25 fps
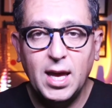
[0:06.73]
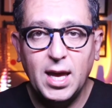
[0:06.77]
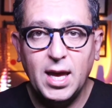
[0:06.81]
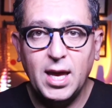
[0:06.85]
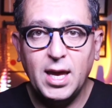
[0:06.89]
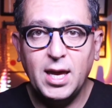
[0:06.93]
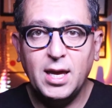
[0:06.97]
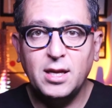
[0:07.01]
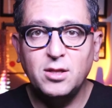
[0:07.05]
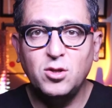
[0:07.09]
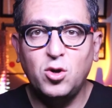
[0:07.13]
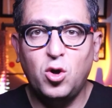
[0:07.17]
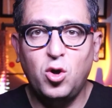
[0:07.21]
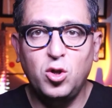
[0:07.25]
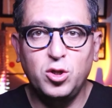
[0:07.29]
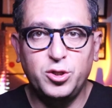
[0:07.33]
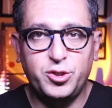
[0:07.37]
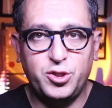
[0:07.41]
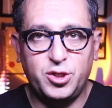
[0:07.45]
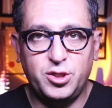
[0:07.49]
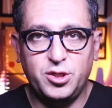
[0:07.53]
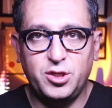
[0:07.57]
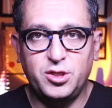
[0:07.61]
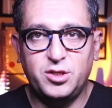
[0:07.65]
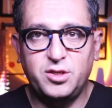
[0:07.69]
and
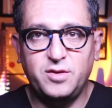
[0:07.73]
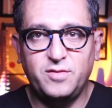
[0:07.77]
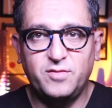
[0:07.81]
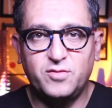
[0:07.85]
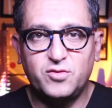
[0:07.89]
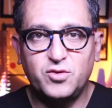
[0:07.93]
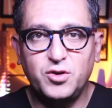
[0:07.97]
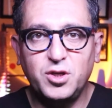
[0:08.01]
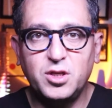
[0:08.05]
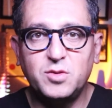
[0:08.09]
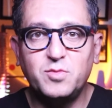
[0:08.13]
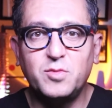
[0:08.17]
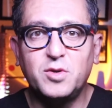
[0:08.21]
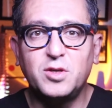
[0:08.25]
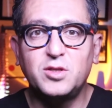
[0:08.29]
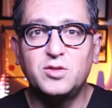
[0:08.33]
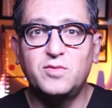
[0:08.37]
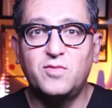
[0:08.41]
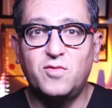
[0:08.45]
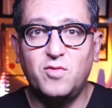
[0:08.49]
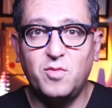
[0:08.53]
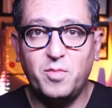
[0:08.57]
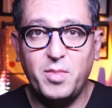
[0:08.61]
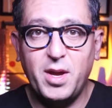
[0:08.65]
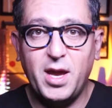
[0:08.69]
alternative treatments
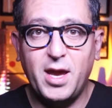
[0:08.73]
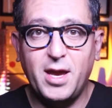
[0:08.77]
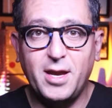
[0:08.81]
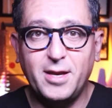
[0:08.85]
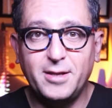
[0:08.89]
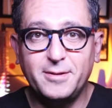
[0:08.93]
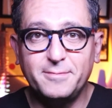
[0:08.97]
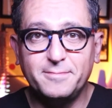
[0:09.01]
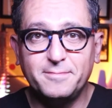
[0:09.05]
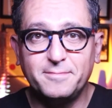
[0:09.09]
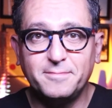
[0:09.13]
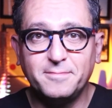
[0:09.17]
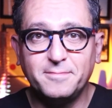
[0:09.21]
for pain.